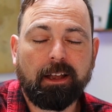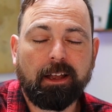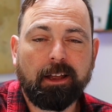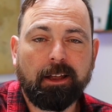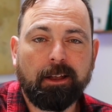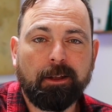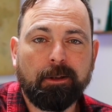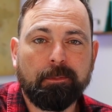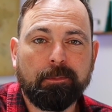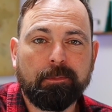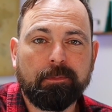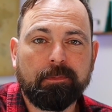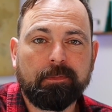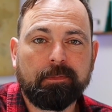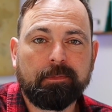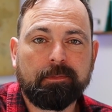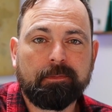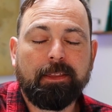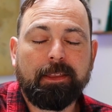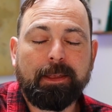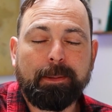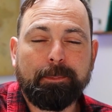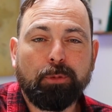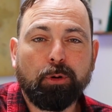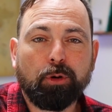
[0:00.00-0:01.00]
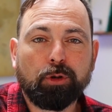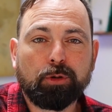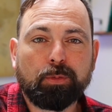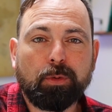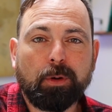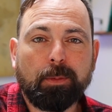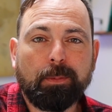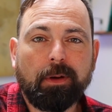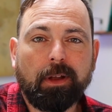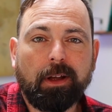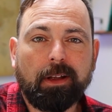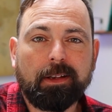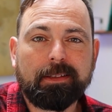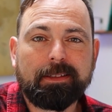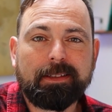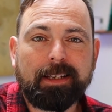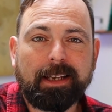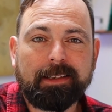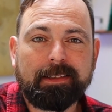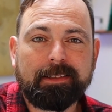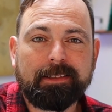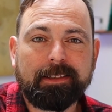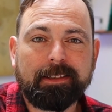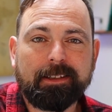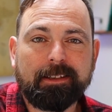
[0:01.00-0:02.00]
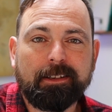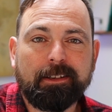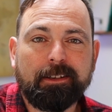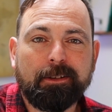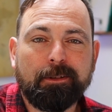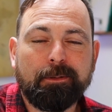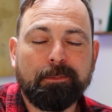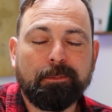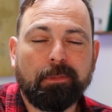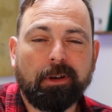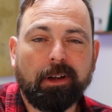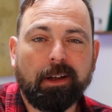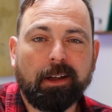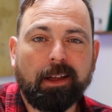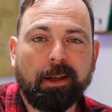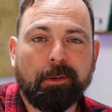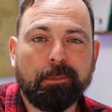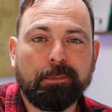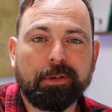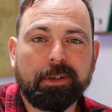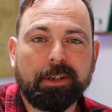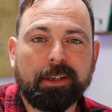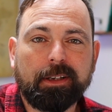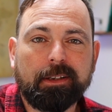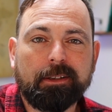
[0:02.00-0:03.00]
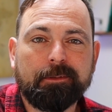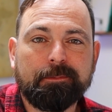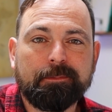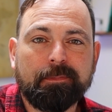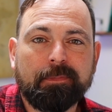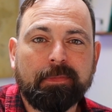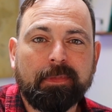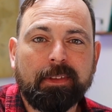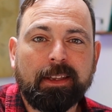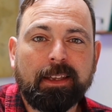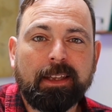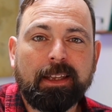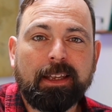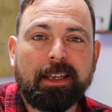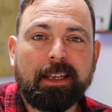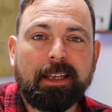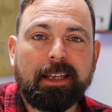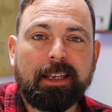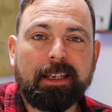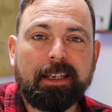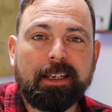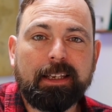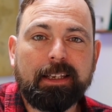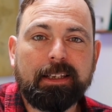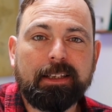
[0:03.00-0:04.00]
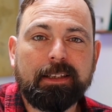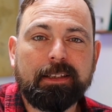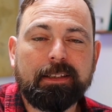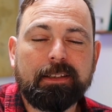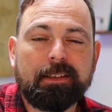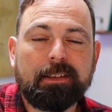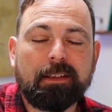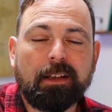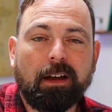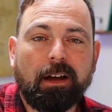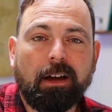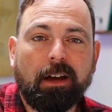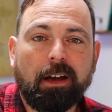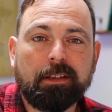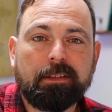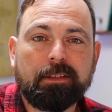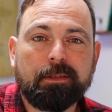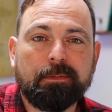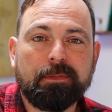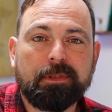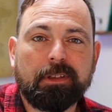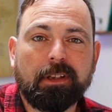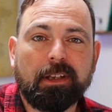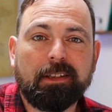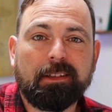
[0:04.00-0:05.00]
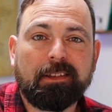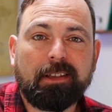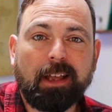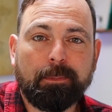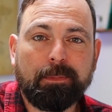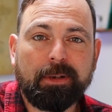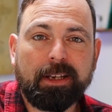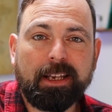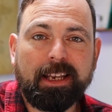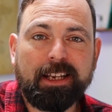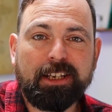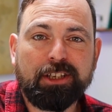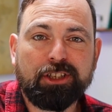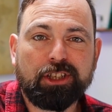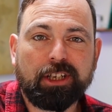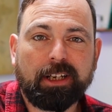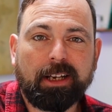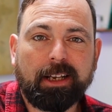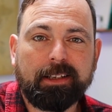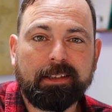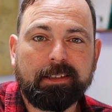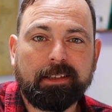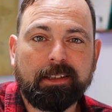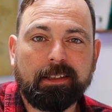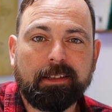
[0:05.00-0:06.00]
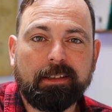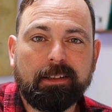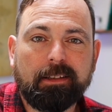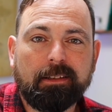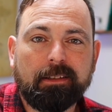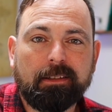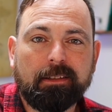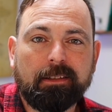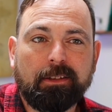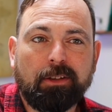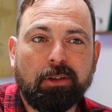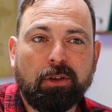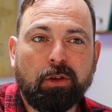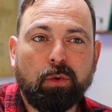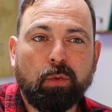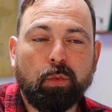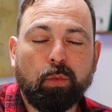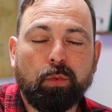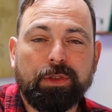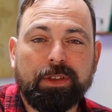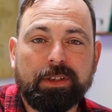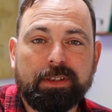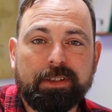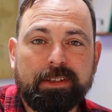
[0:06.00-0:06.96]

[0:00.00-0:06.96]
um, their portable appliance tested by a company is items that are doubly insulated with a